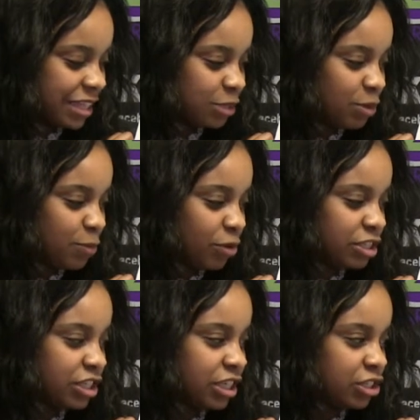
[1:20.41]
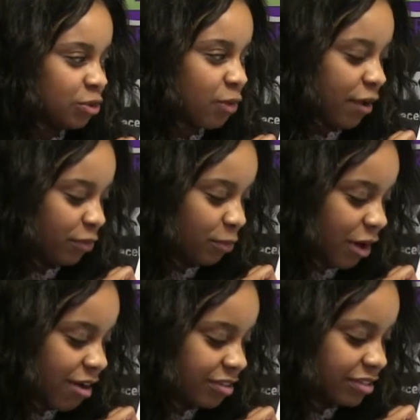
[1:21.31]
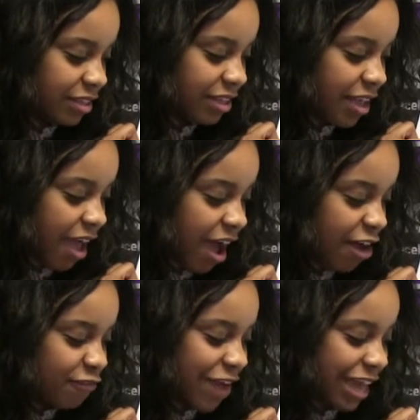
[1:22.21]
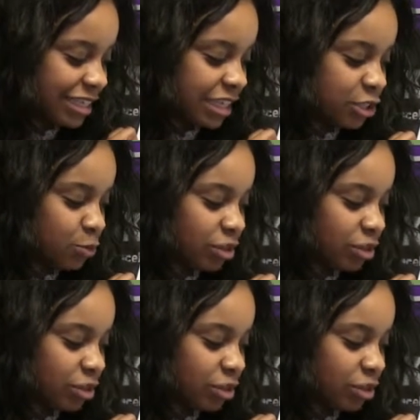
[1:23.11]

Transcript: that speak Portuguese around the world. A fact is,